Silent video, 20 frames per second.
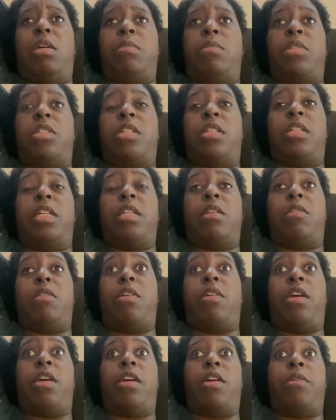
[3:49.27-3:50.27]
Selena
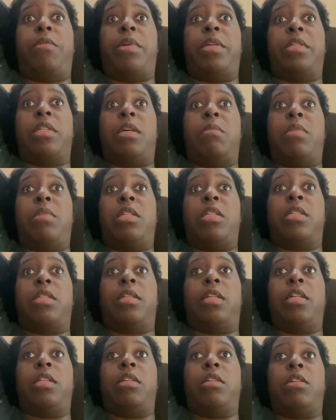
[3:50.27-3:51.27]
the Aries. I mean,
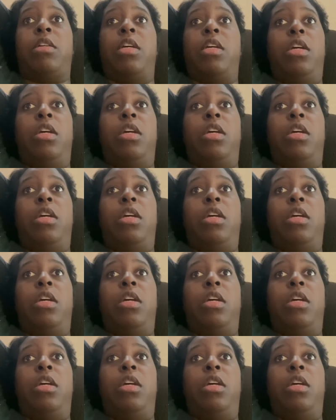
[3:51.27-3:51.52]
Selena,